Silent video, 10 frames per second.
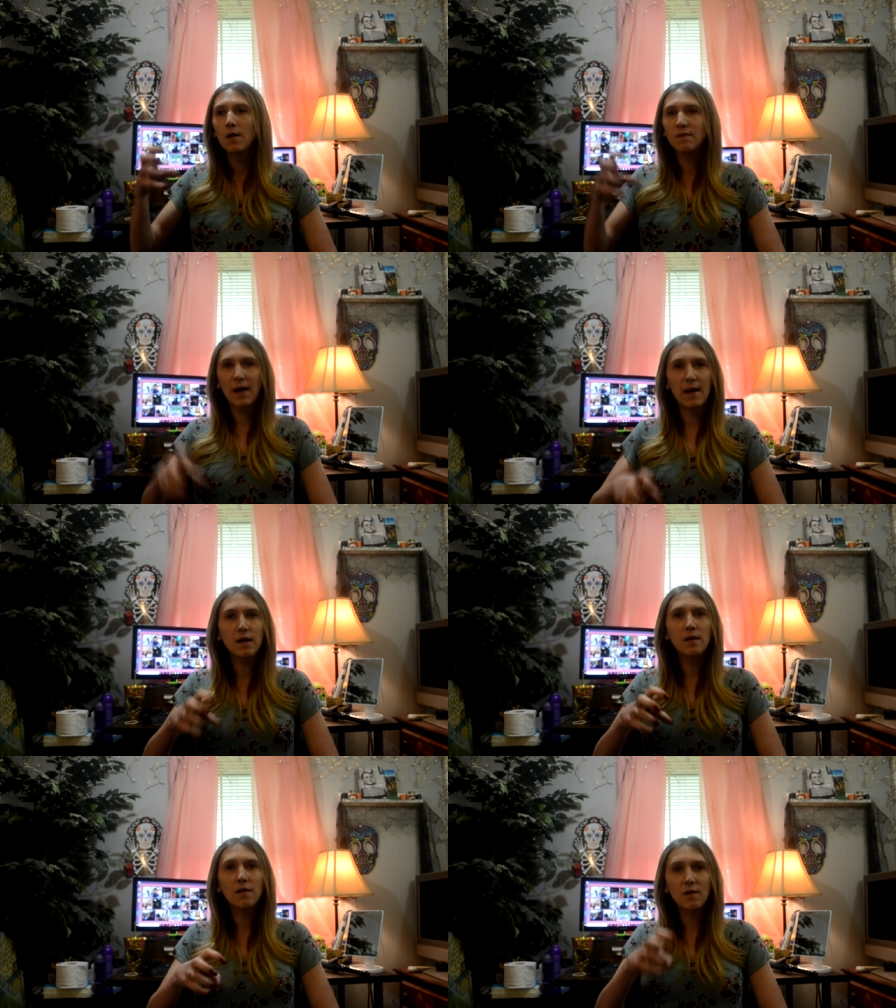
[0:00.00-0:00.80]

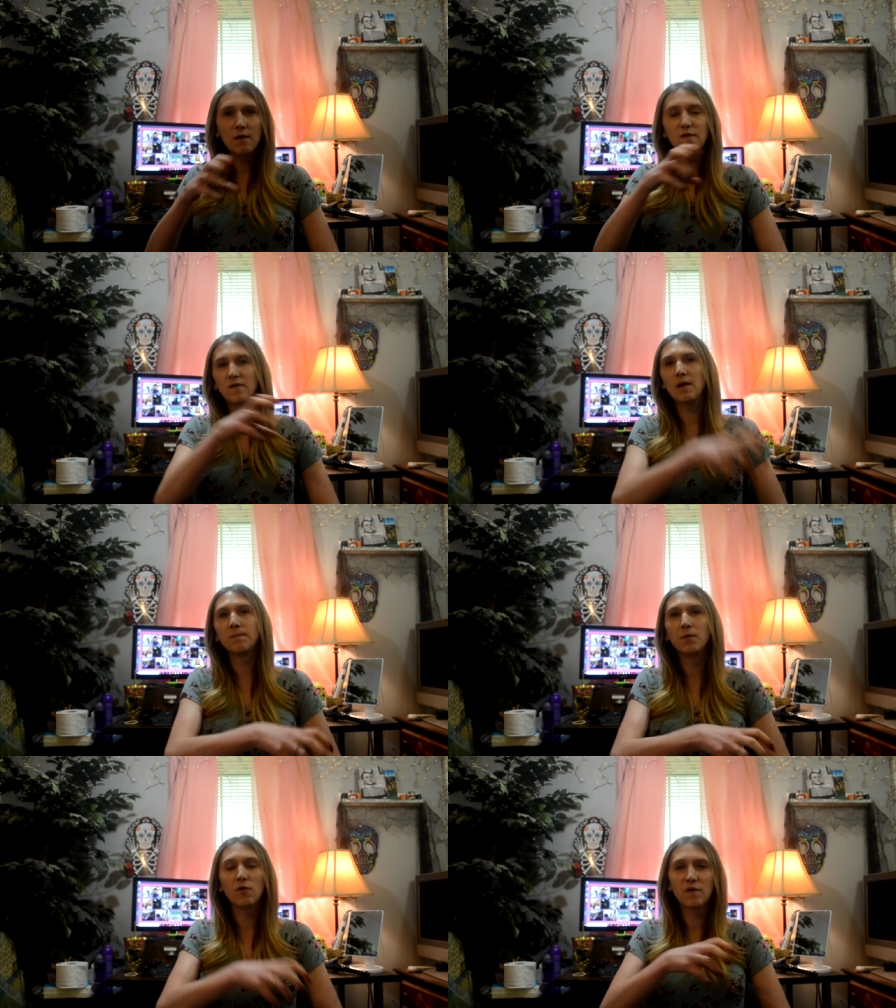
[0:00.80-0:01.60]
taking these
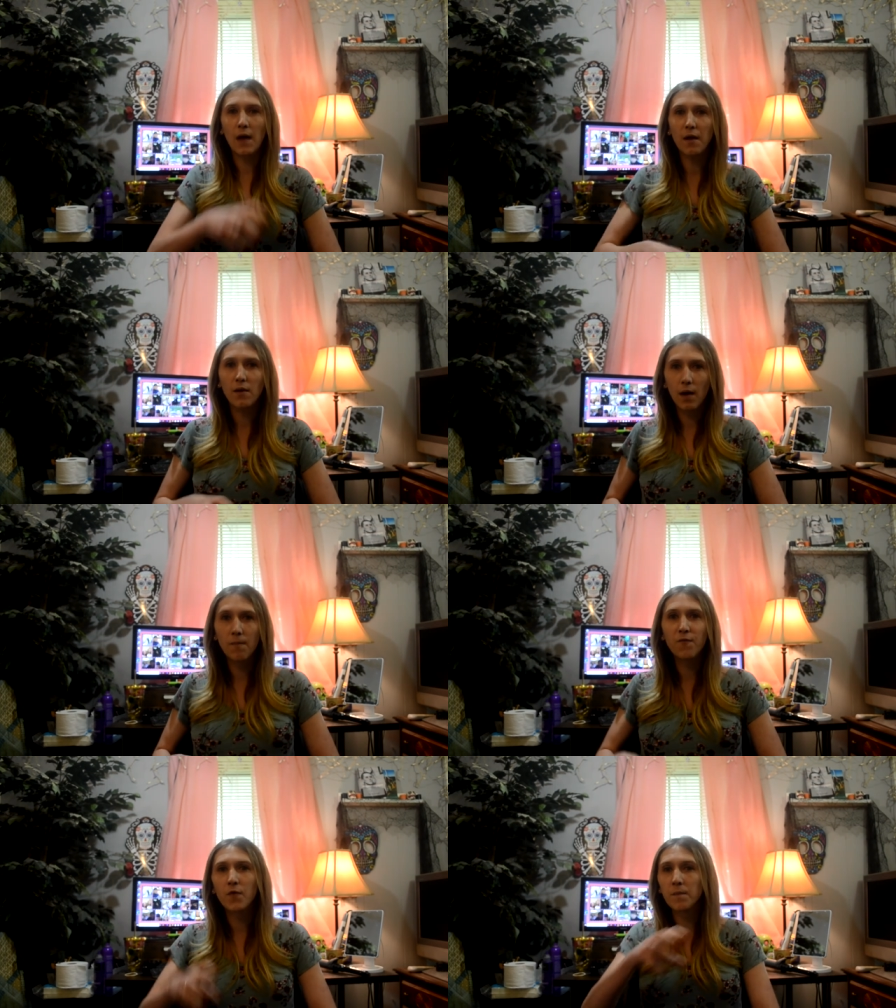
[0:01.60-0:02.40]
symbols that
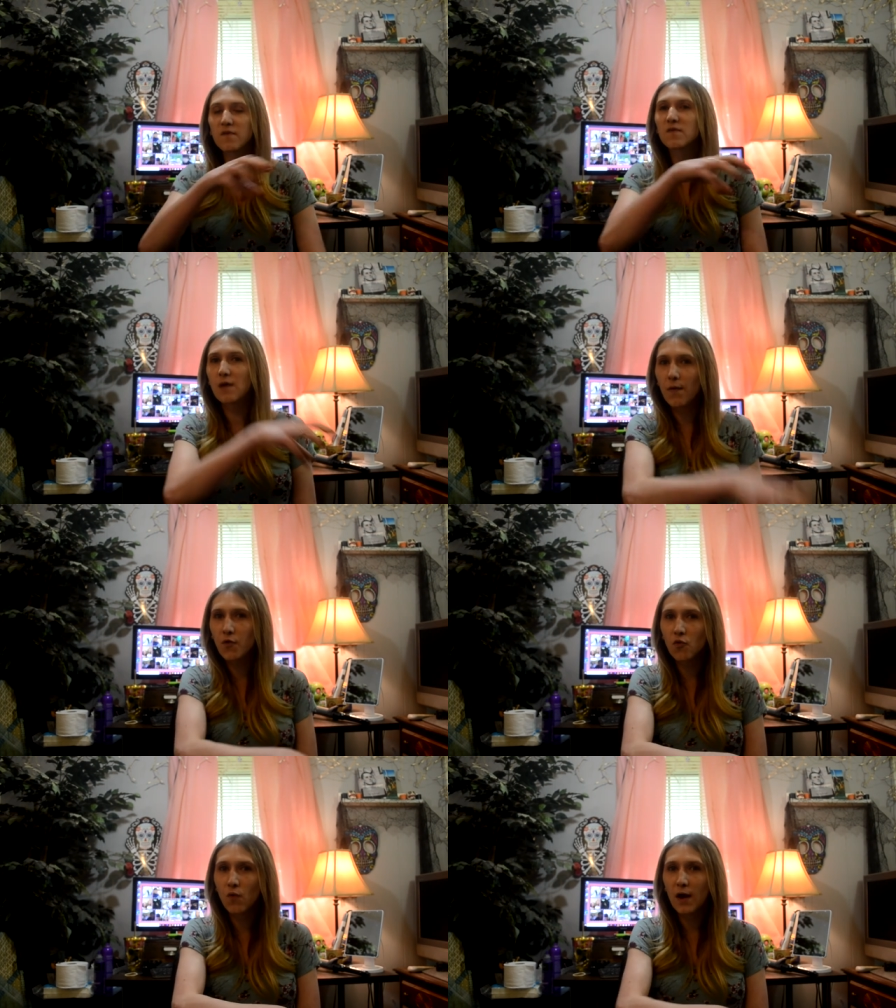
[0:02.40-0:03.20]
come from
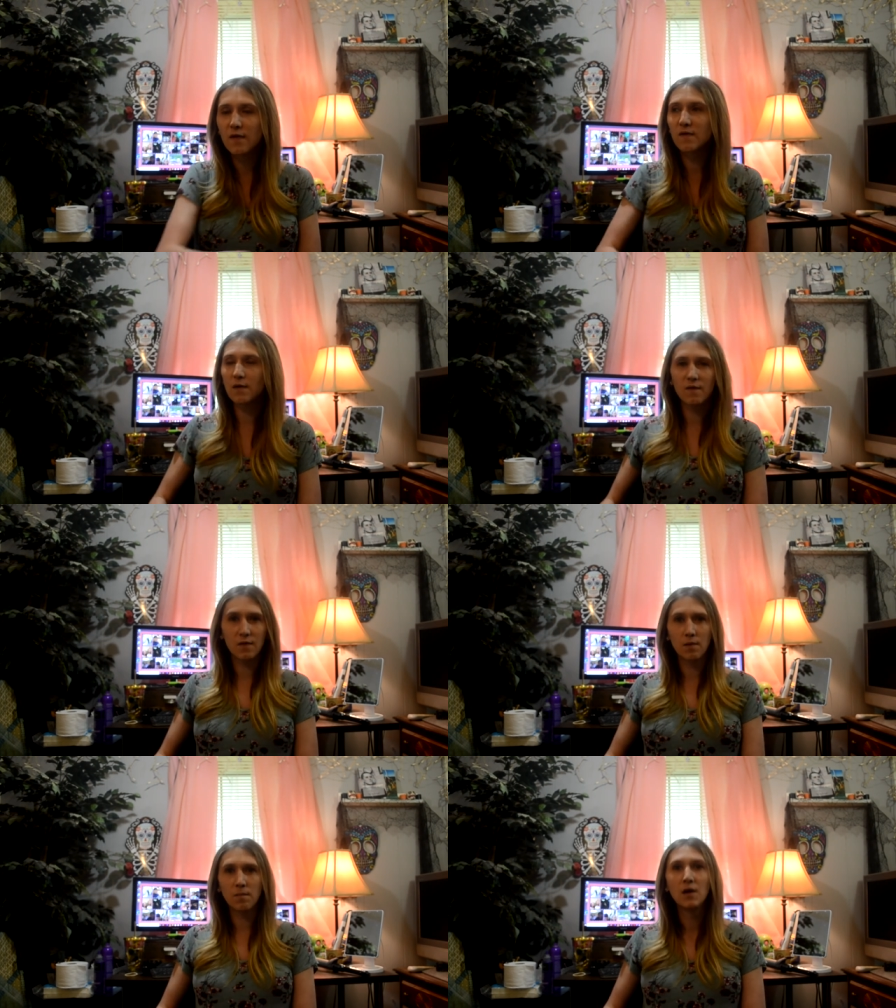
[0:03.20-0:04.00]
Southern
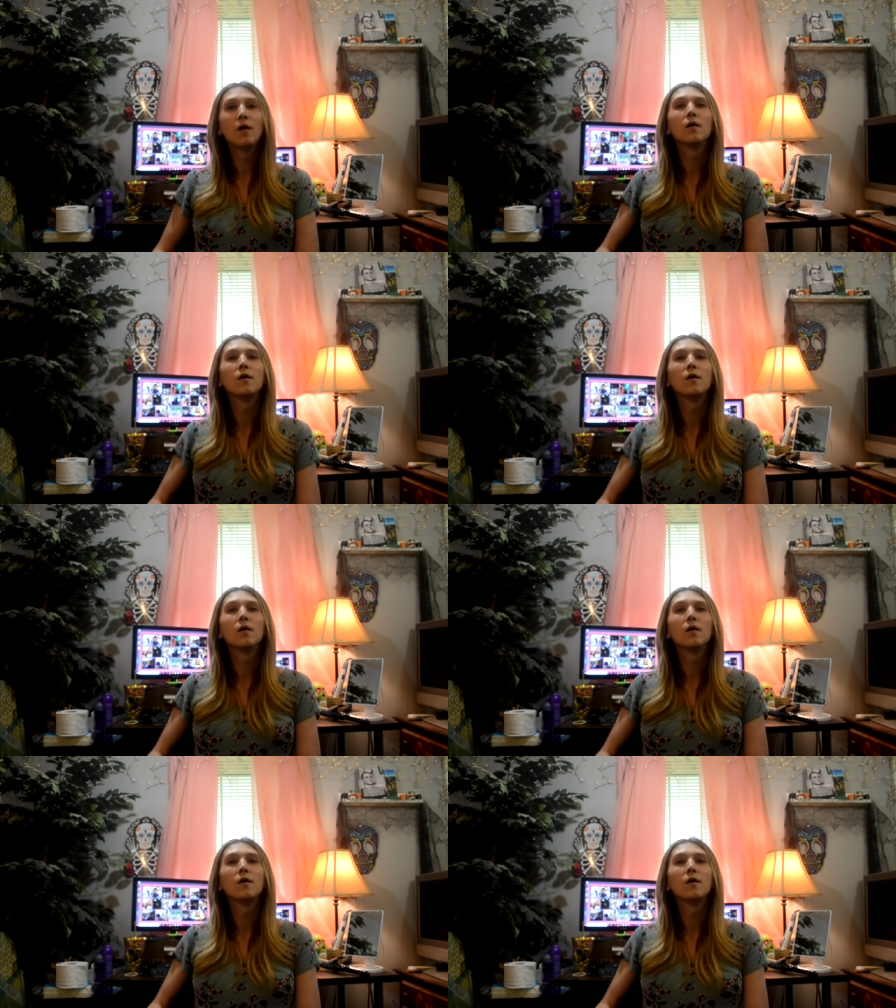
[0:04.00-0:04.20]
racism